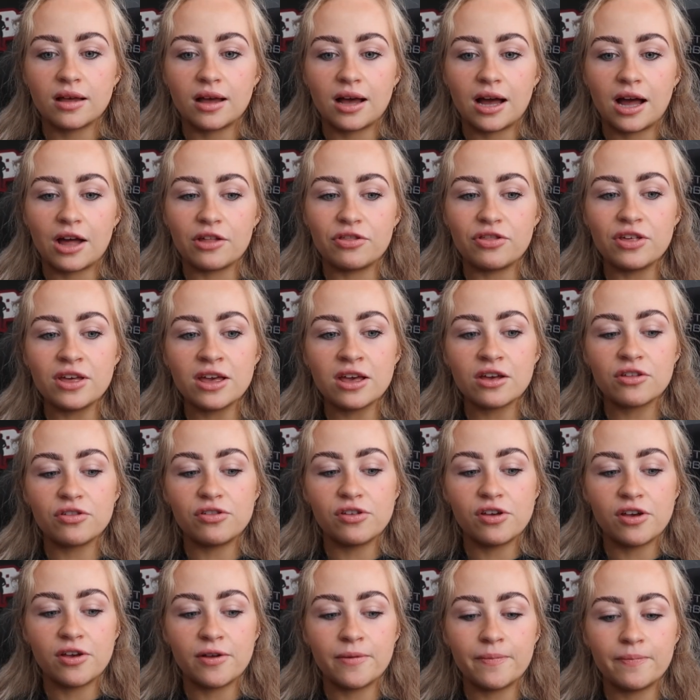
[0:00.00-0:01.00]
I think
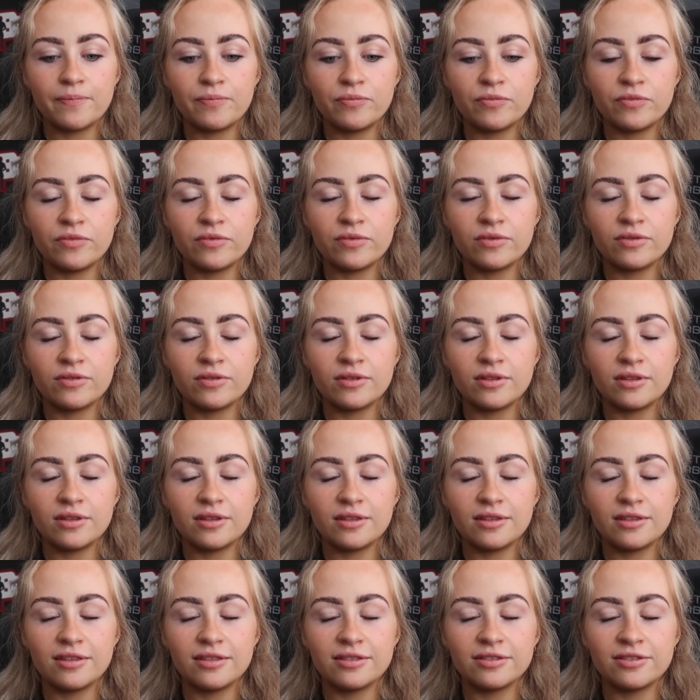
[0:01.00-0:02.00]
that
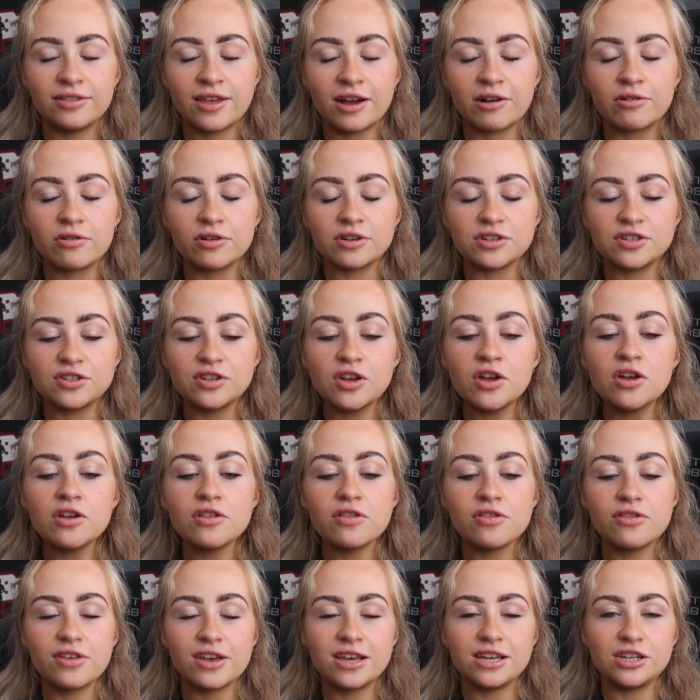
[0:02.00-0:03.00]
there are
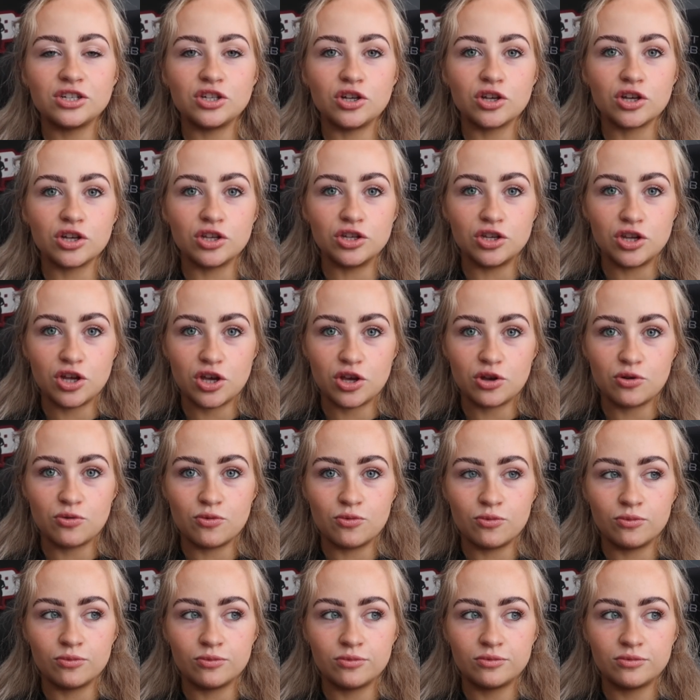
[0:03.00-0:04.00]
certain things you can
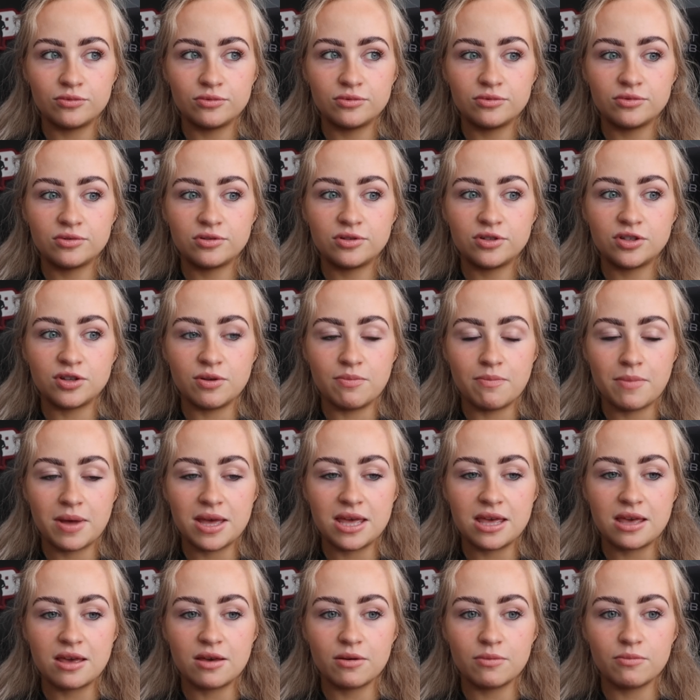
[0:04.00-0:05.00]
do to
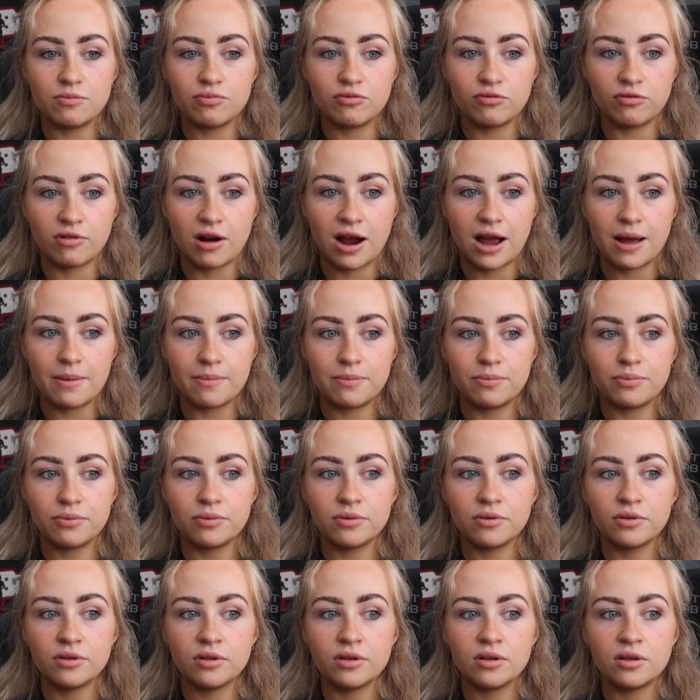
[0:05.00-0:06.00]
make prep
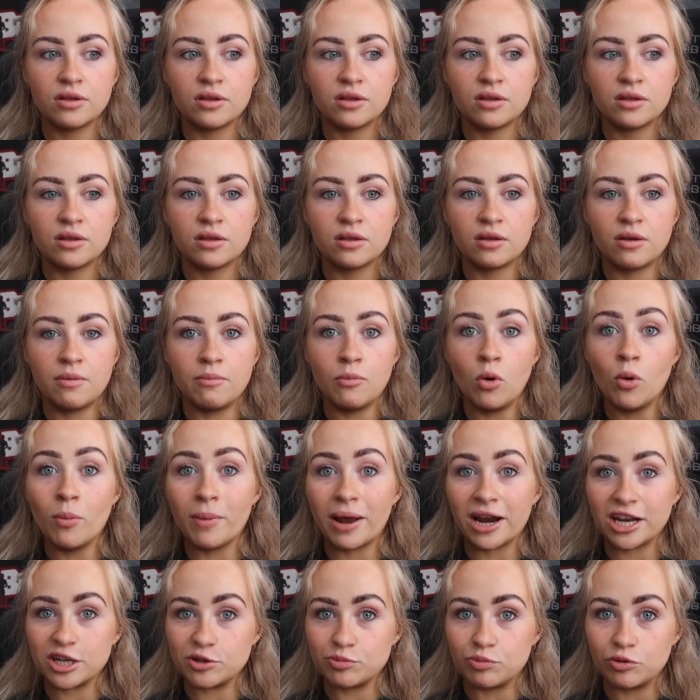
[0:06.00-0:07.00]
more
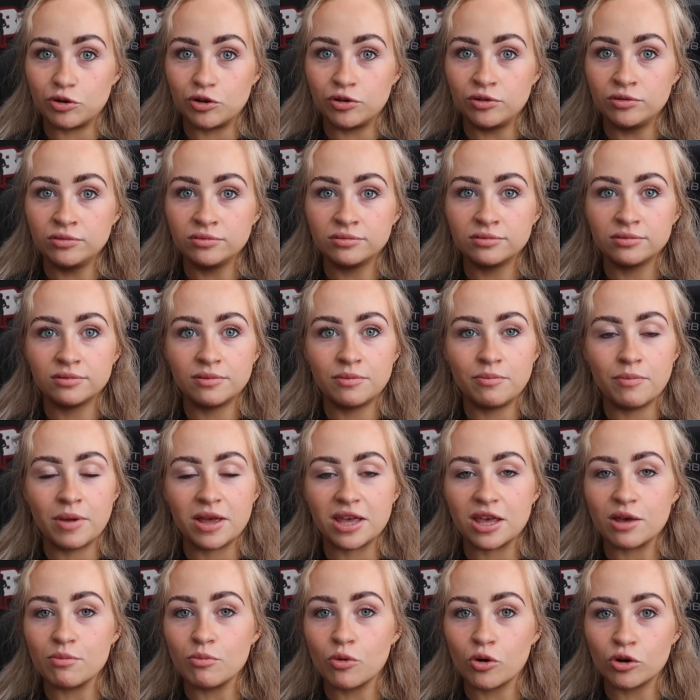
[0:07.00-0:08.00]
manageable,
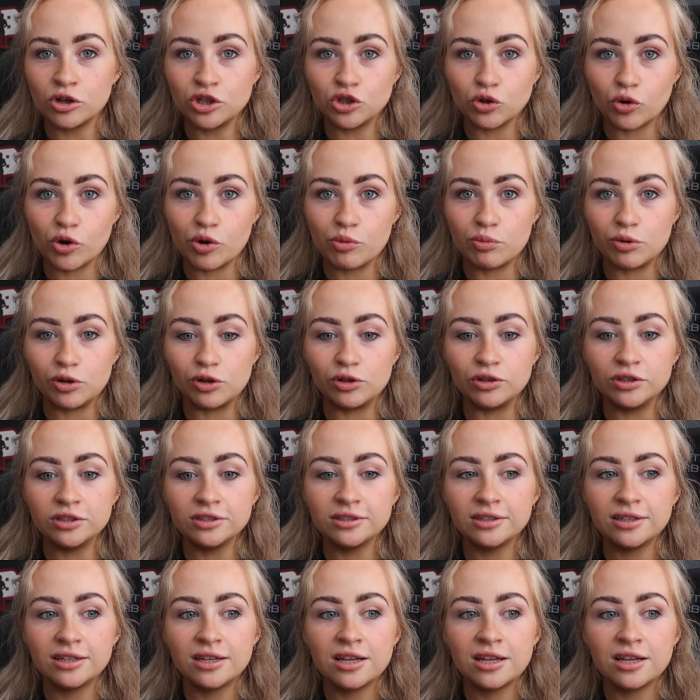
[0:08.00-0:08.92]
make it more enjoyable,